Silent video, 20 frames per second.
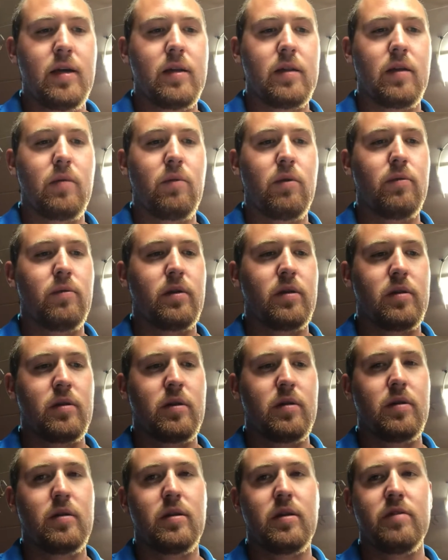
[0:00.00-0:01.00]
then we'd want
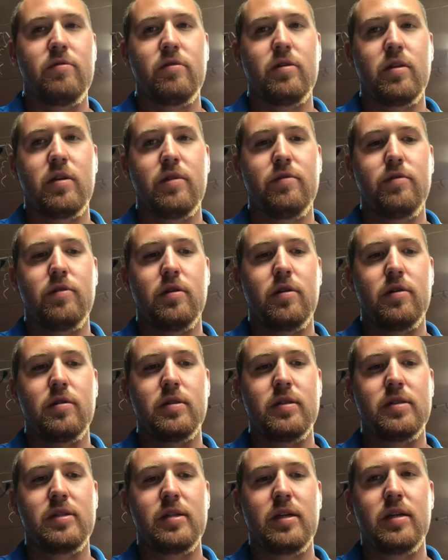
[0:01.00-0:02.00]
to level off our
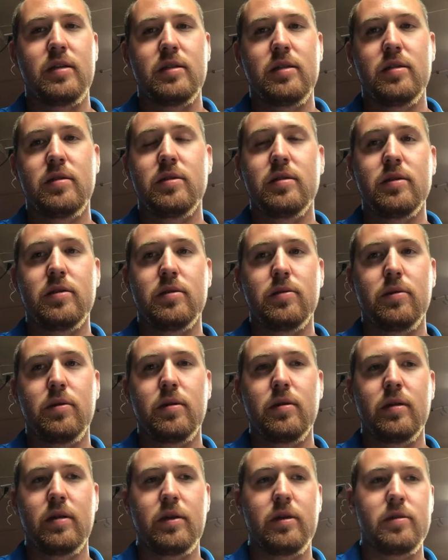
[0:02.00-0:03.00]
descent to
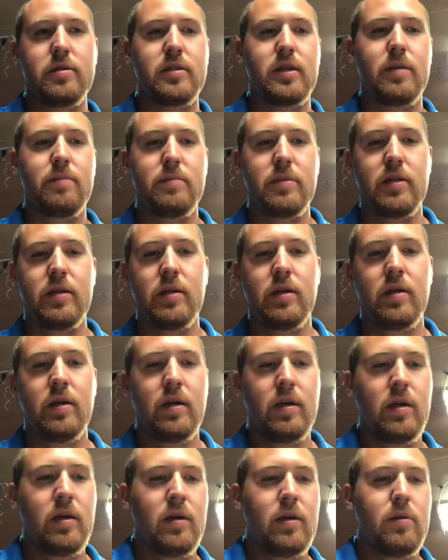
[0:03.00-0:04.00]
intercept it.
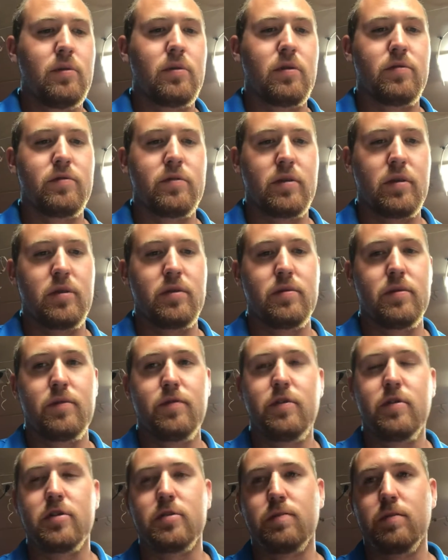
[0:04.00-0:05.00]
Or if it
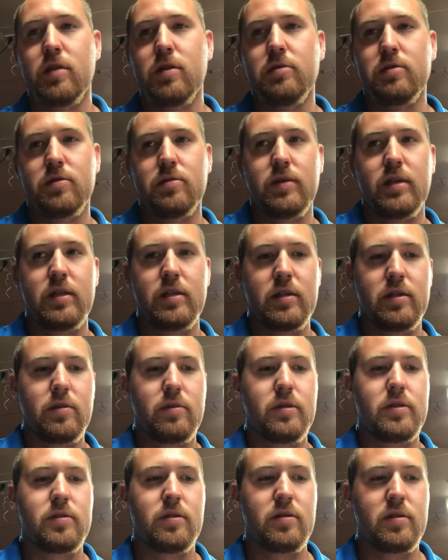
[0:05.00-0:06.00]
falls below us, we need to
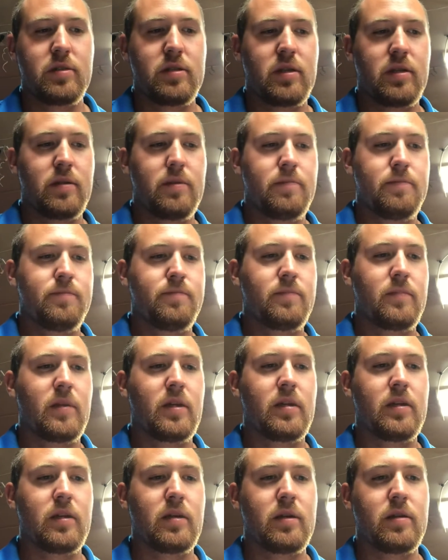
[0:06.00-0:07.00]
increase our descent.
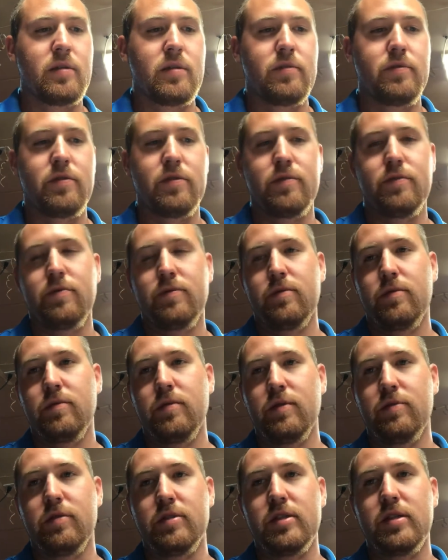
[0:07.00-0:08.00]
And
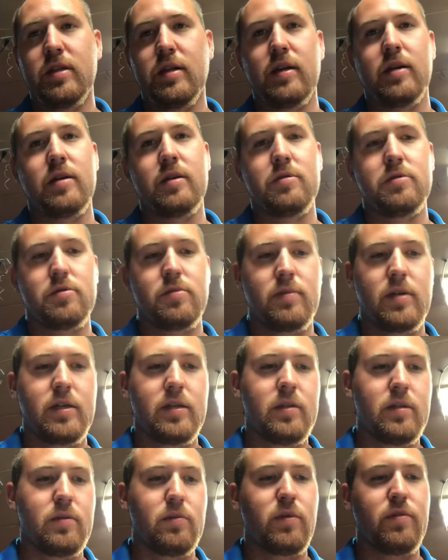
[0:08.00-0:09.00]
if the CDI goes right,
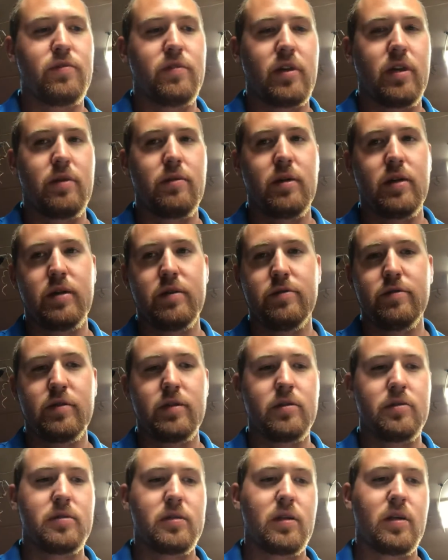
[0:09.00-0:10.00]
then we fly right. If it
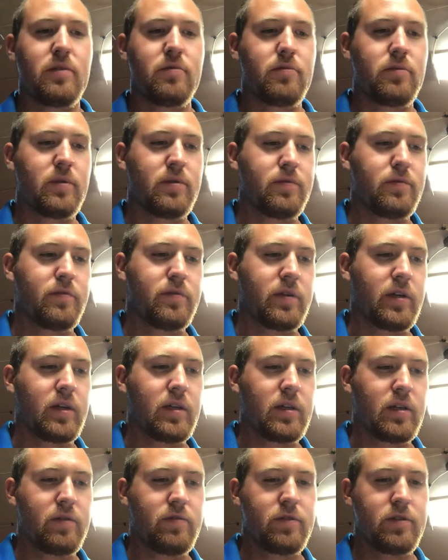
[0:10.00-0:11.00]
goes left, we fly
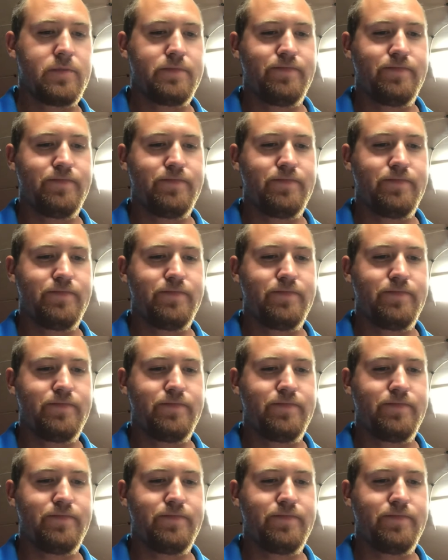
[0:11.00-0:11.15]
left.